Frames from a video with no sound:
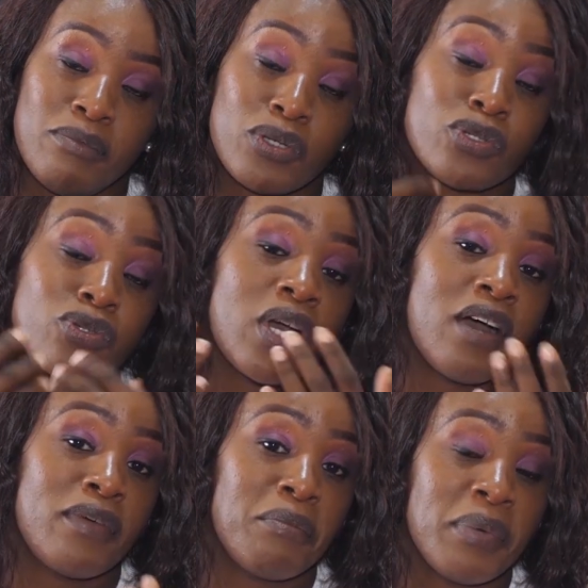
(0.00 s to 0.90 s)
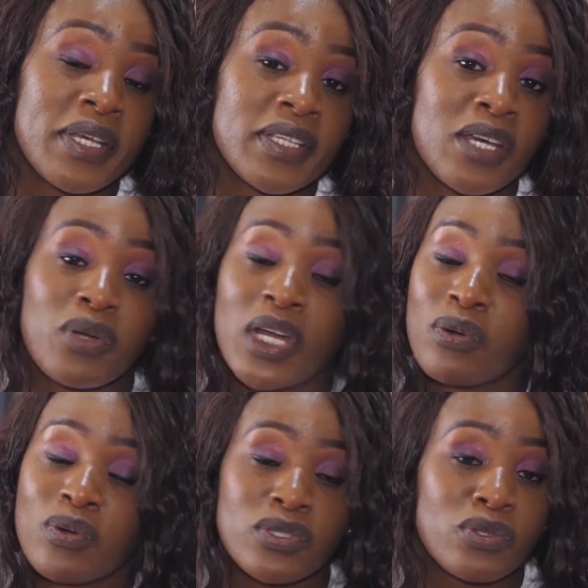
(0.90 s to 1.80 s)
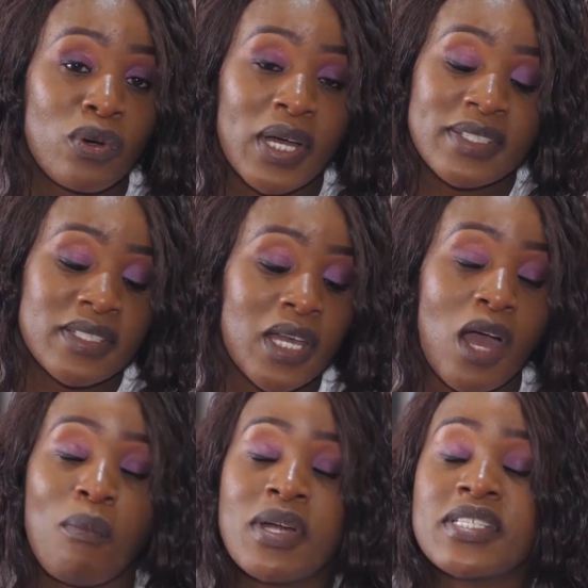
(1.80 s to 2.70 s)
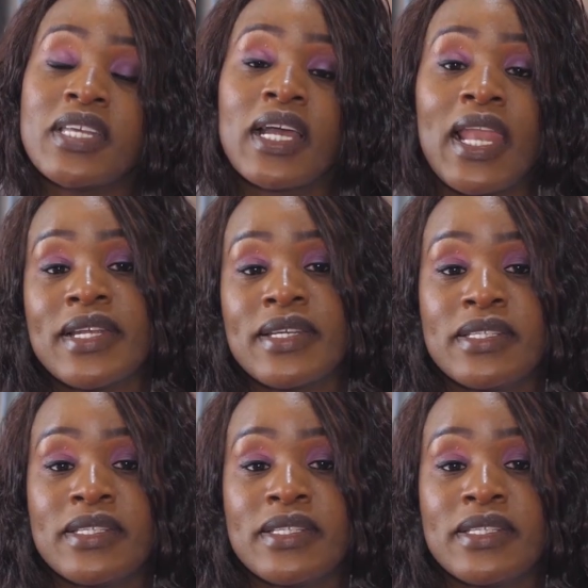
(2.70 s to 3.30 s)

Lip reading: Because you have M-Pesa, you can always go and see how much the client